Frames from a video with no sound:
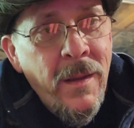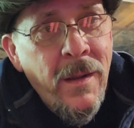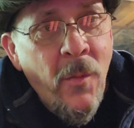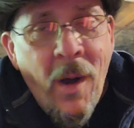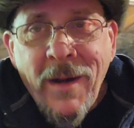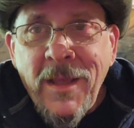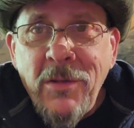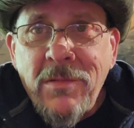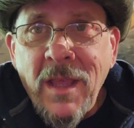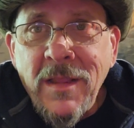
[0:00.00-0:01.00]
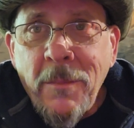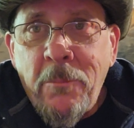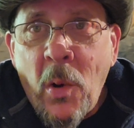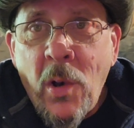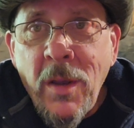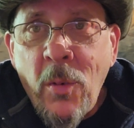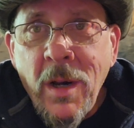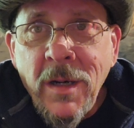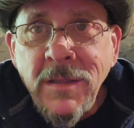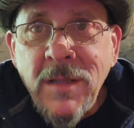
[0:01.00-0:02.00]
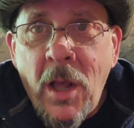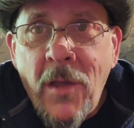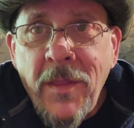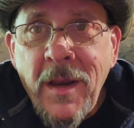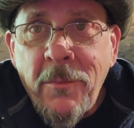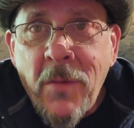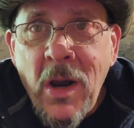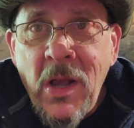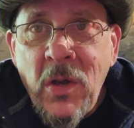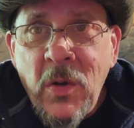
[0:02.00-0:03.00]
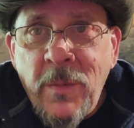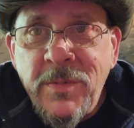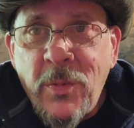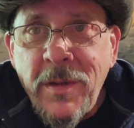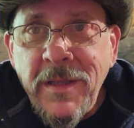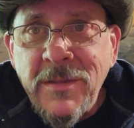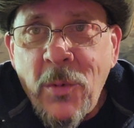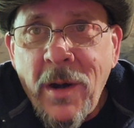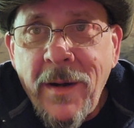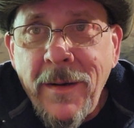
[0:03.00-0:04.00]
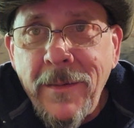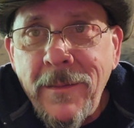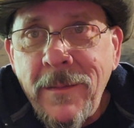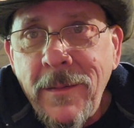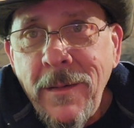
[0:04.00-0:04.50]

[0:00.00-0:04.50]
Why do you think the boy wears all them robes when he's wearing